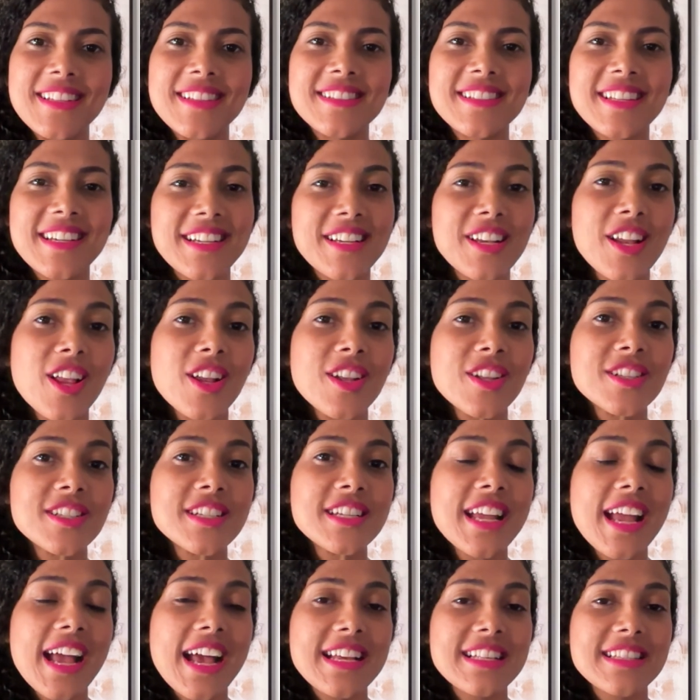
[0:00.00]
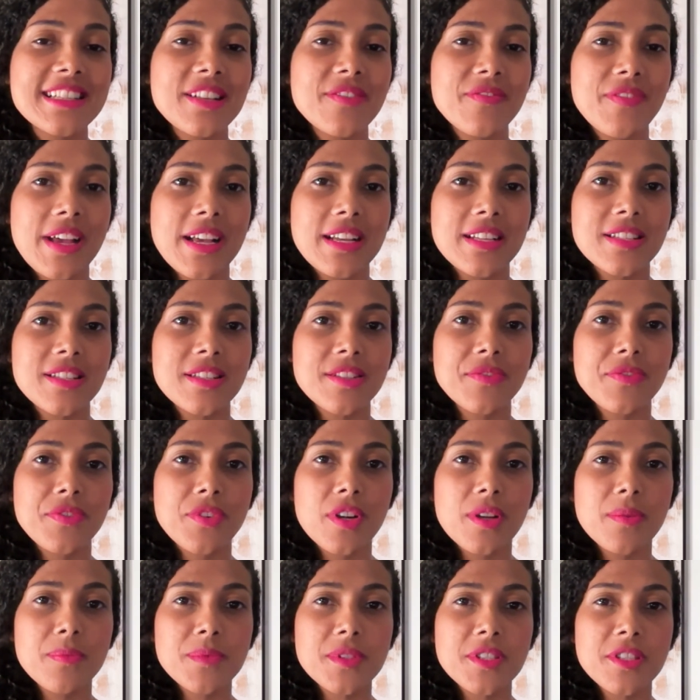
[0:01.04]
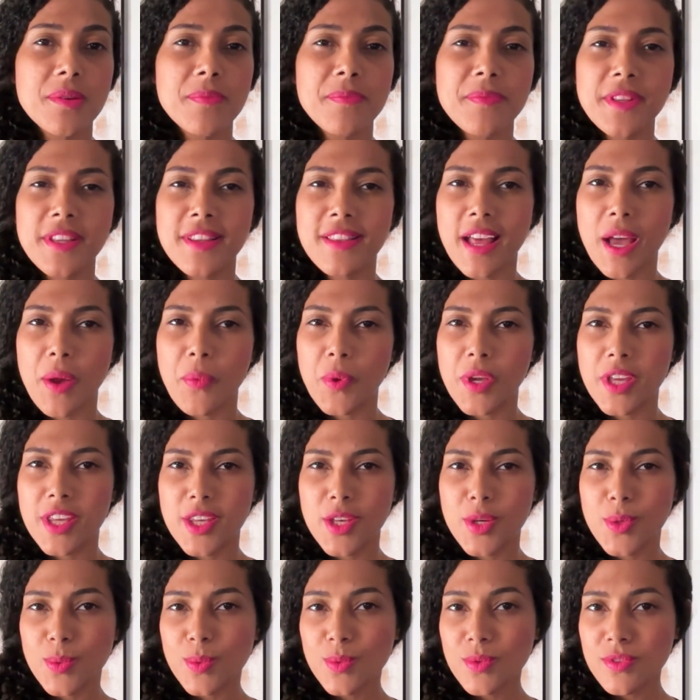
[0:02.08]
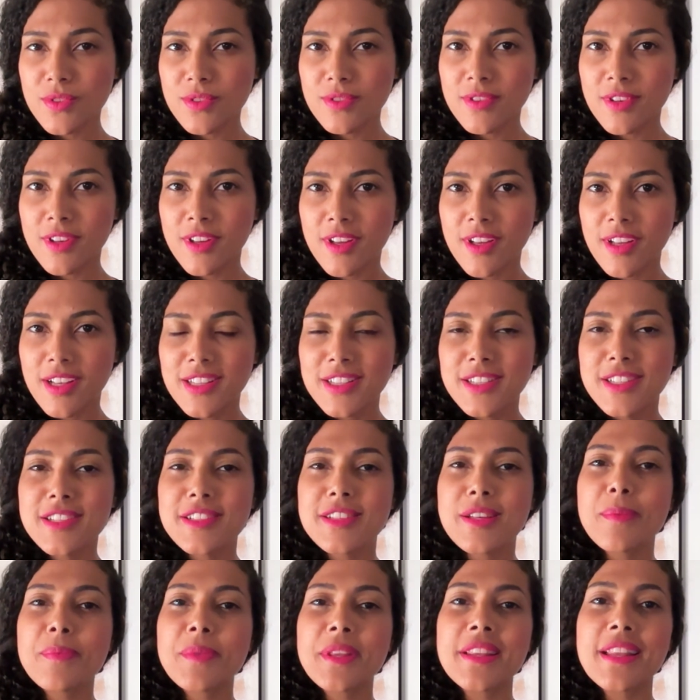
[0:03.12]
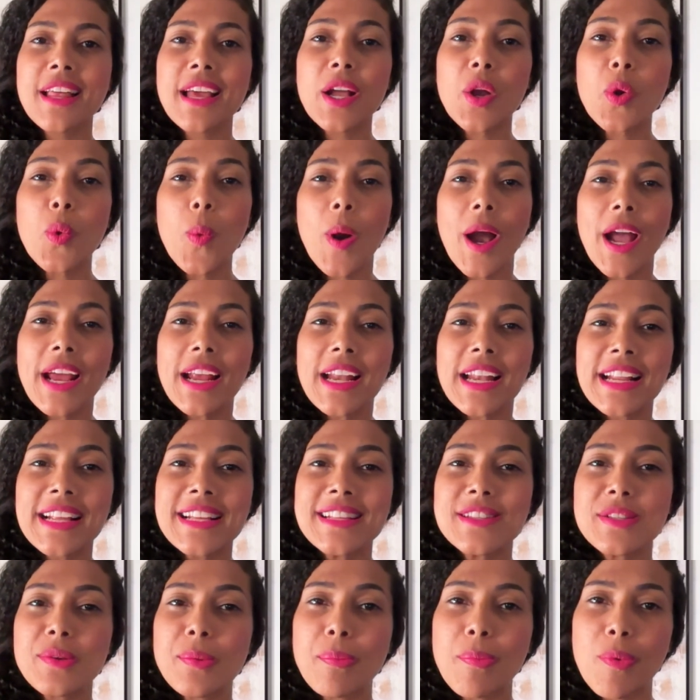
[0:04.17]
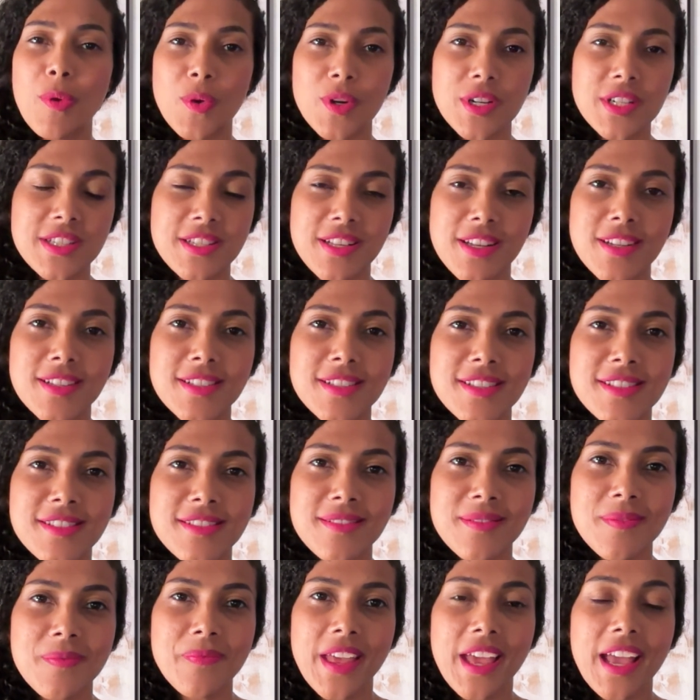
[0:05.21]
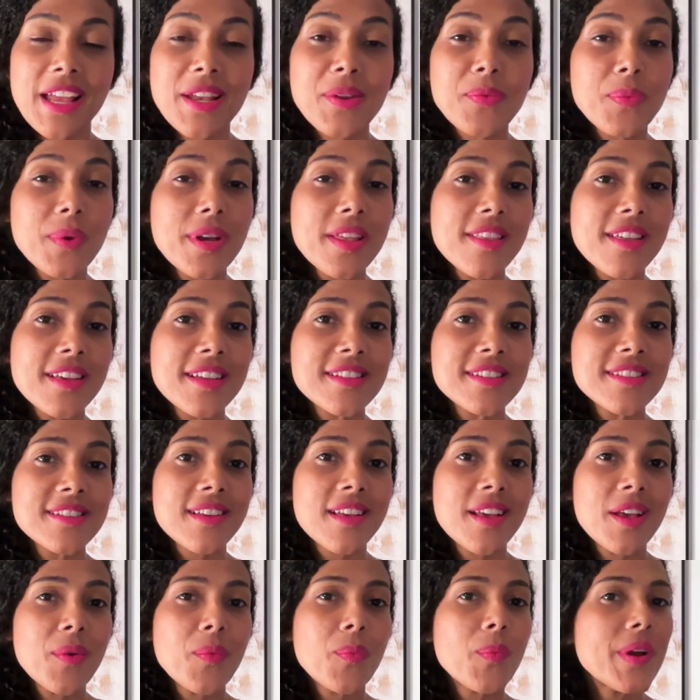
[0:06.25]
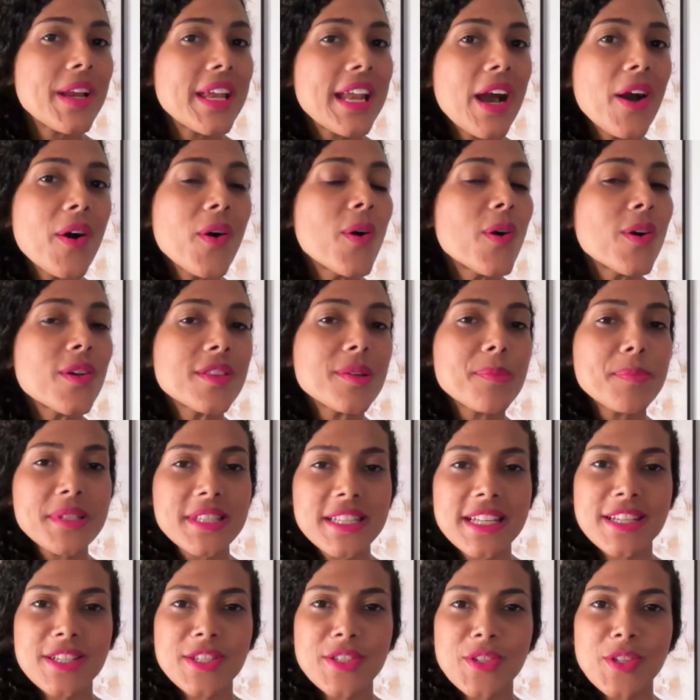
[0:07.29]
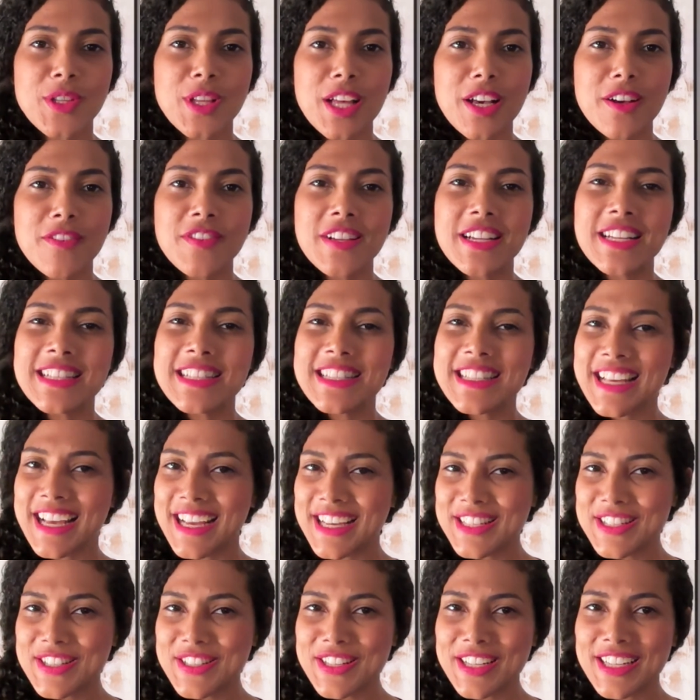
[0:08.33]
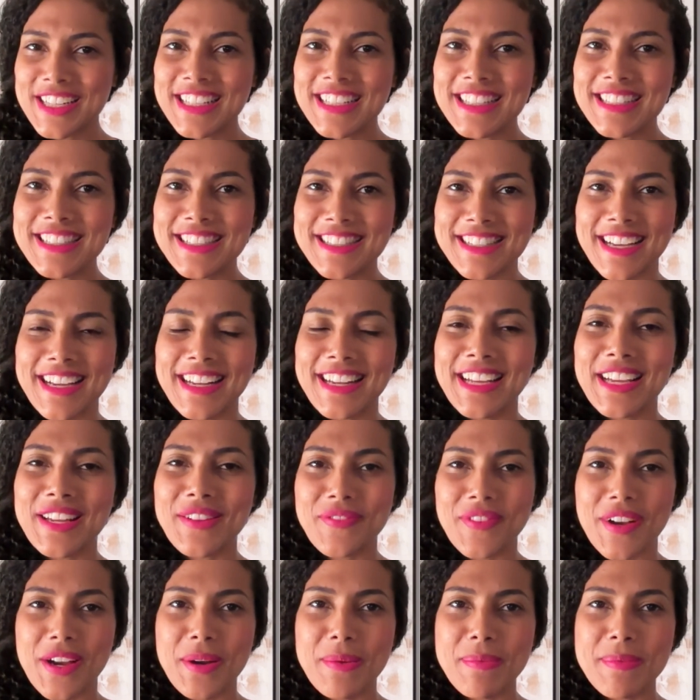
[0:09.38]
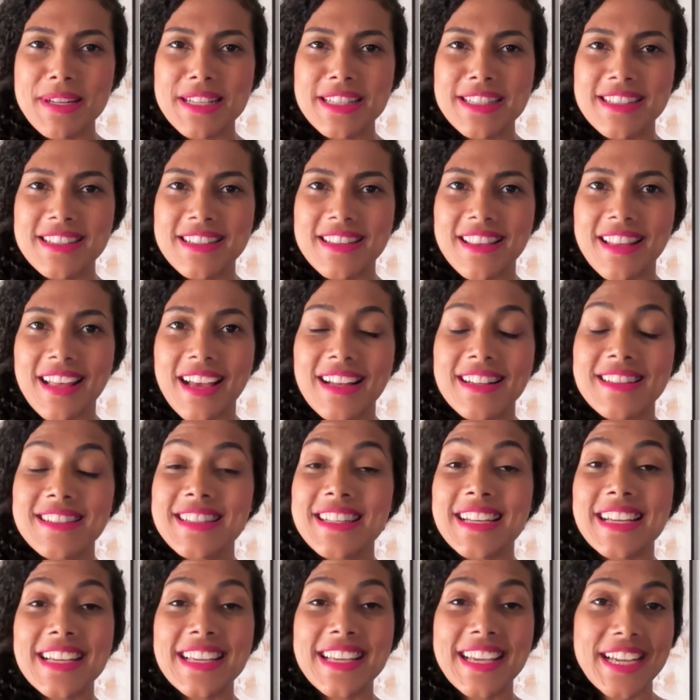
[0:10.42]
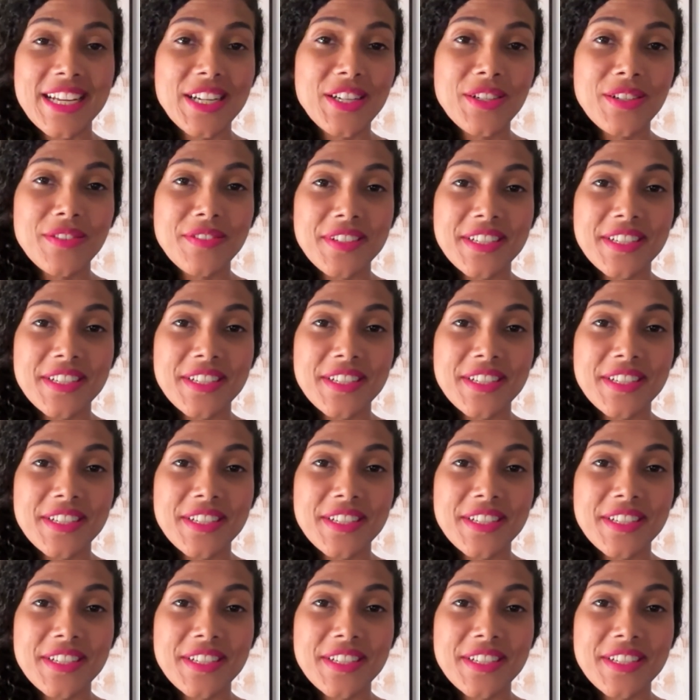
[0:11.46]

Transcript: Technology has advanced from something that we use to something that quietly supports us. And with it, we now hold the potential of intentionally designing environments that take care of